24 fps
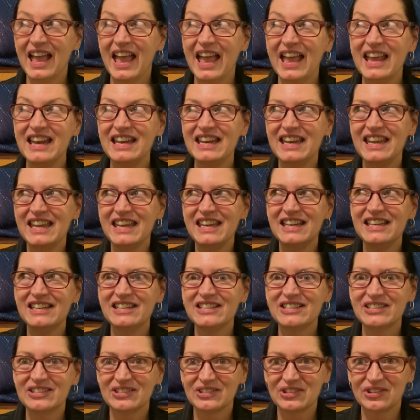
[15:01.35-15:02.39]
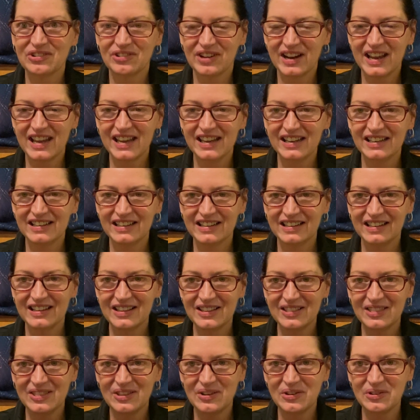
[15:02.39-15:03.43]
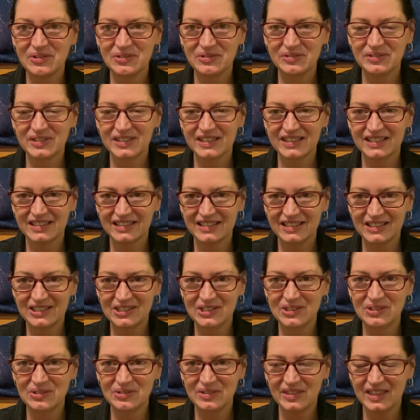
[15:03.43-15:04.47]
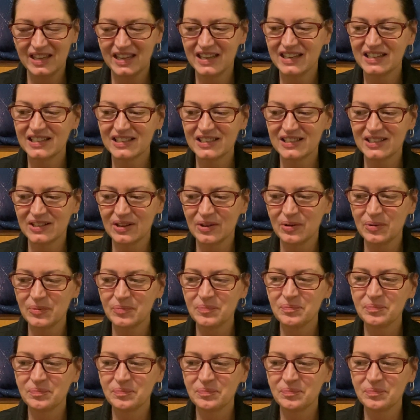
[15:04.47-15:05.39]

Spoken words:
and integrate those two things. So